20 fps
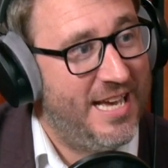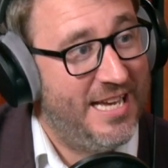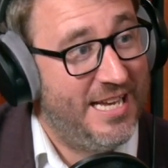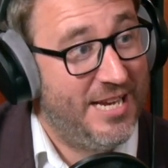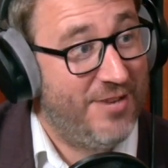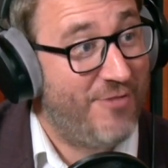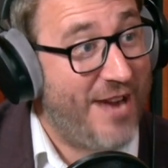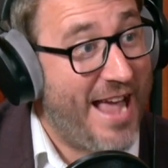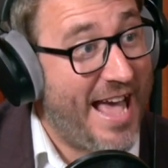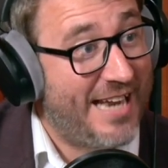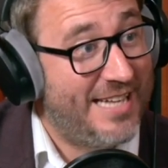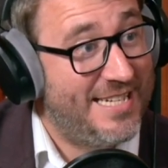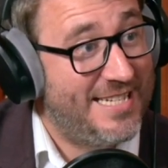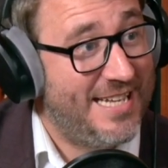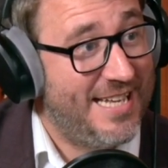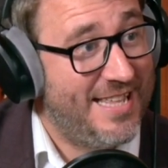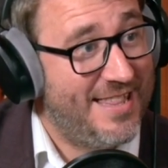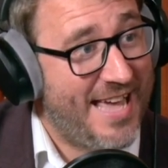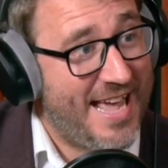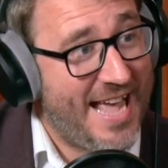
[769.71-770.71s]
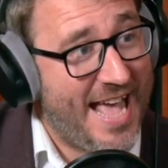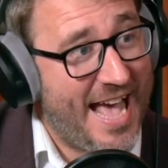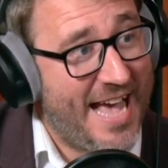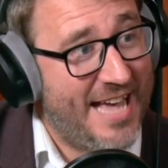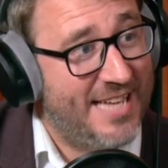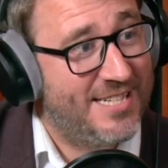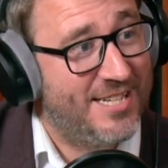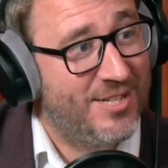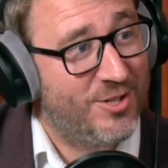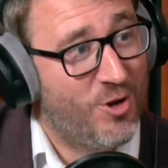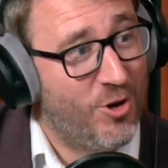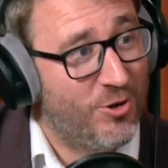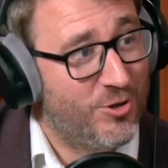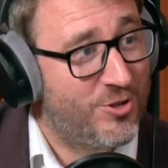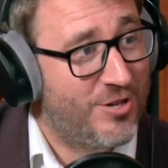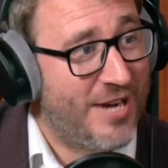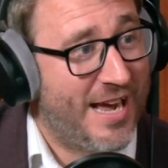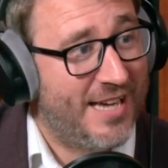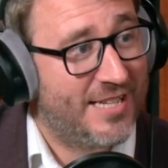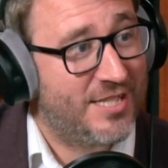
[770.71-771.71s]
And in reality, they had a
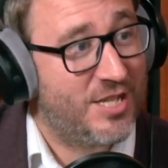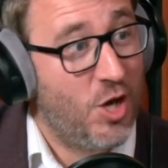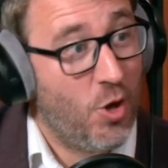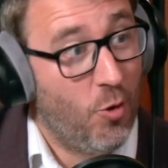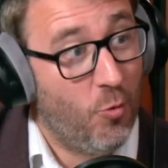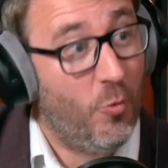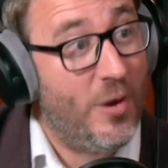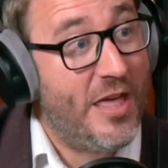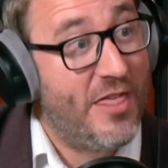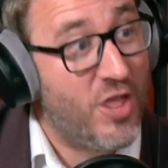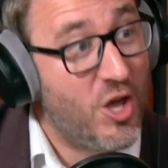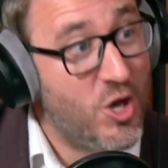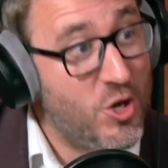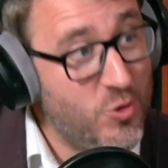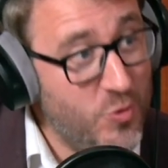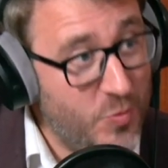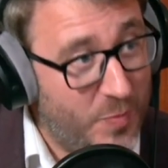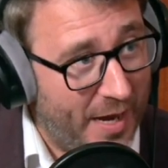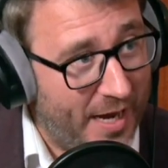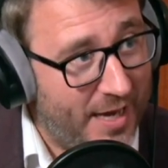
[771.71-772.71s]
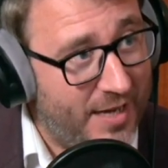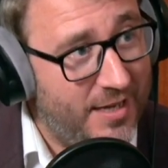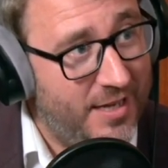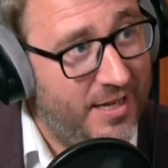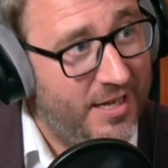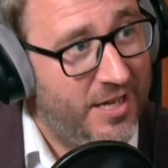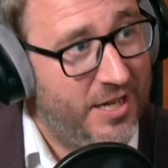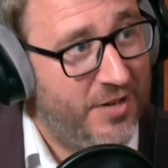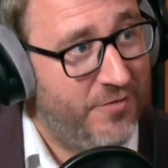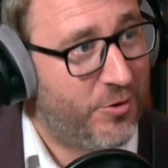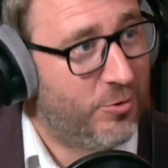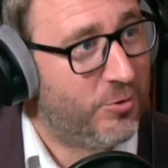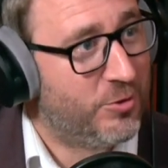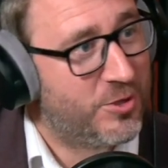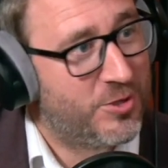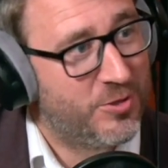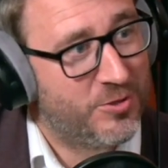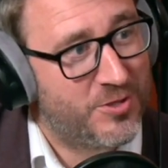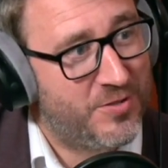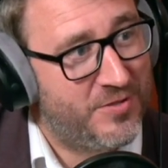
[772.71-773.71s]
contract with Uber for all
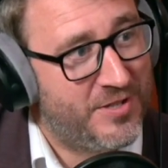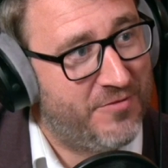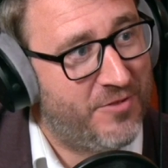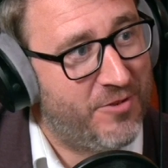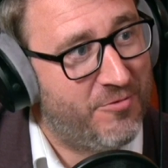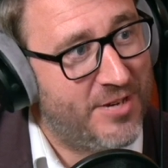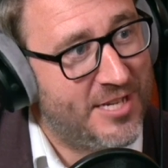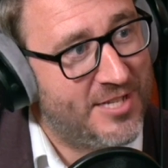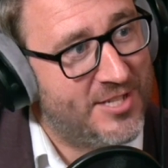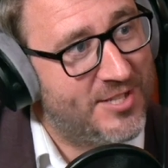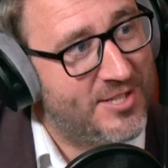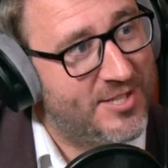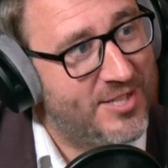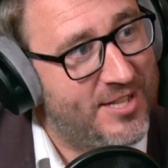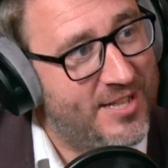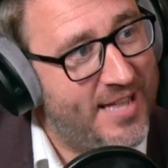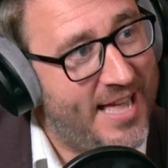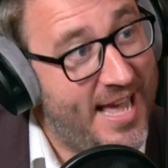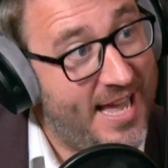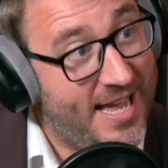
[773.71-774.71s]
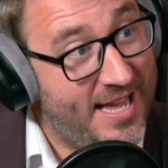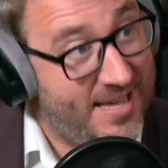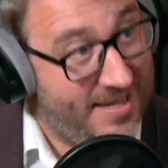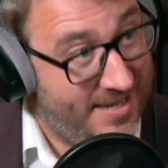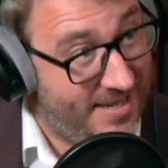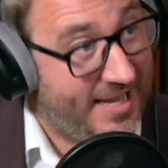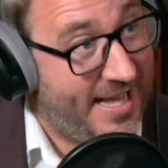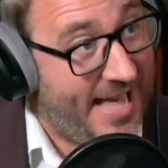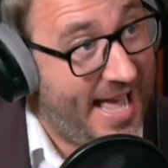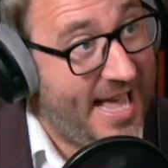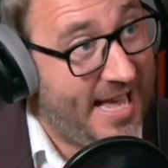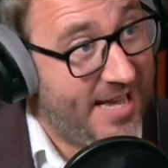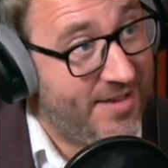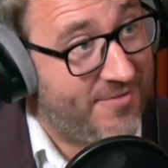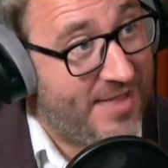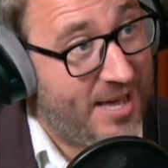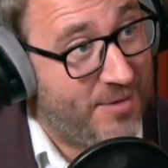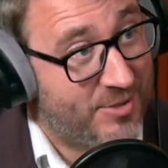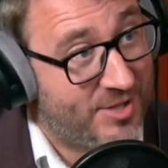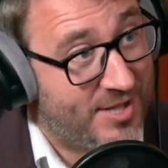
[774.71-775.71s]
sorts of different reasons that they
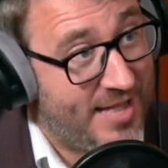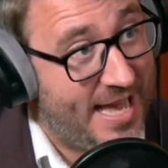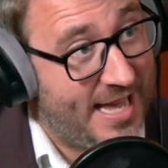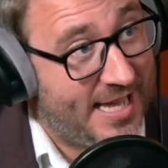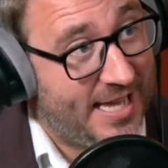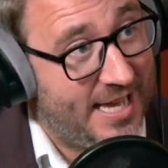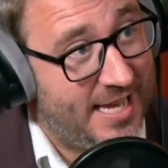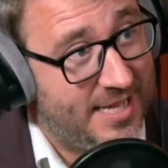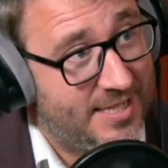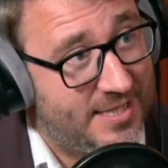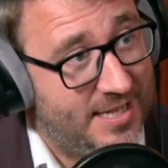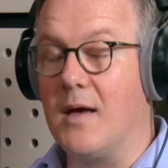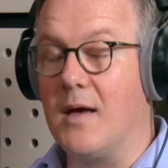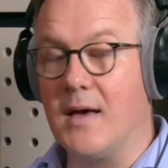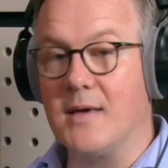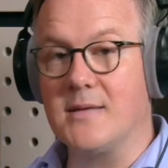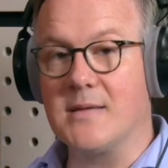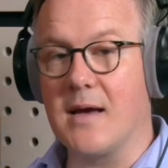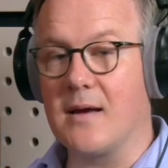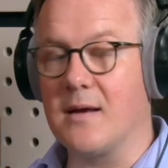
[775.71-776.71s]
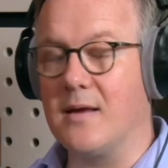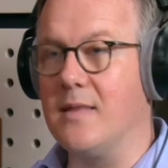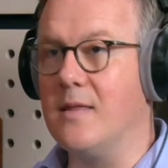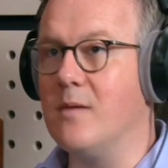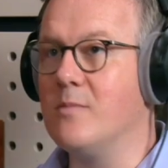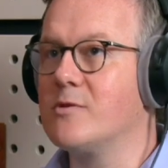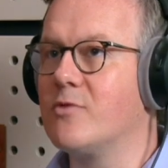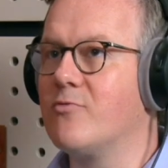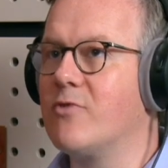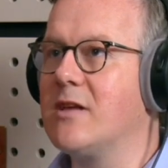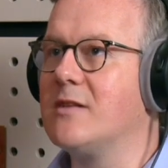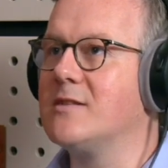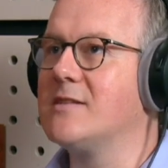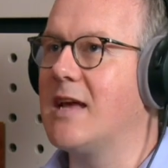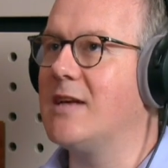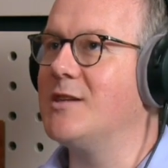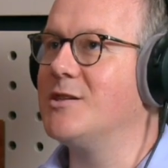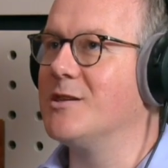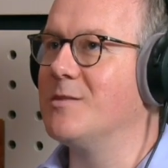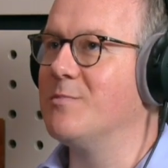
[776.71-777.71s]
gave. That was their case. Exactly. And there was a real
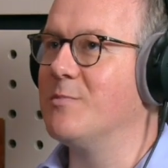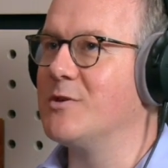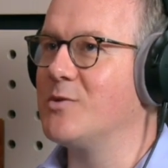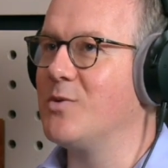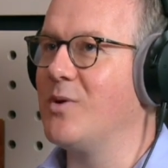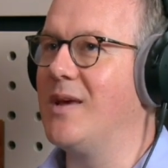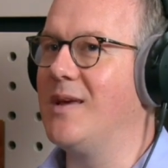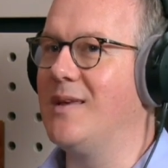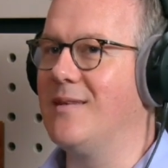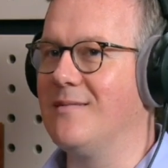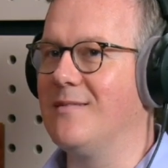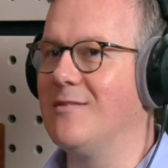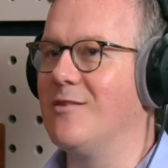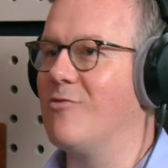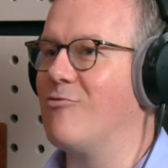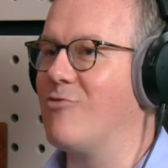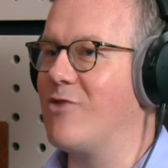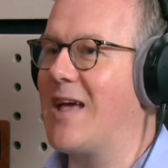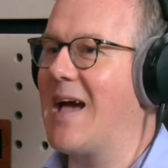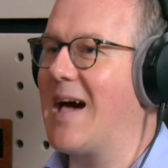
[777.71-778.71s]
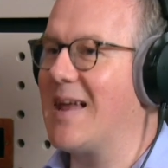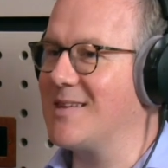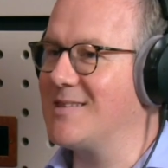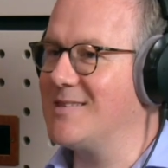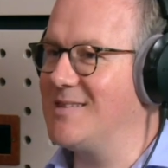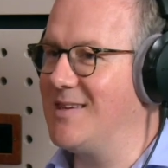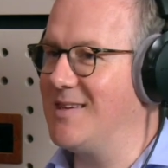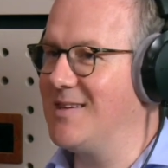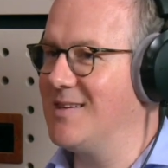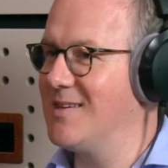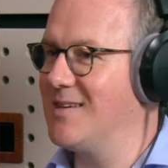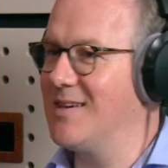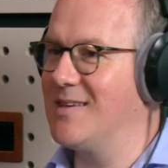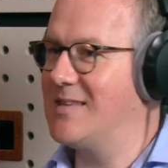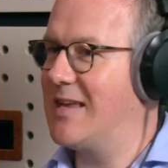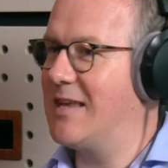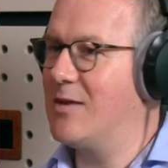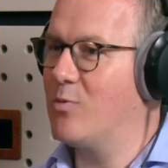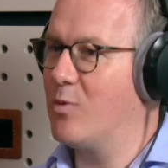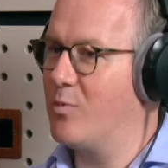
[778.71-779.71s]
tension between the reality, as
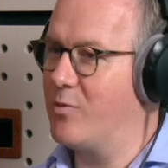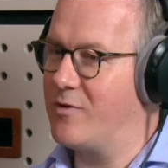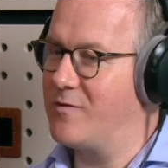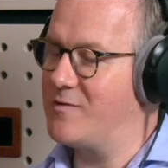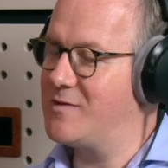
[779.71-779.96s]
anyone would have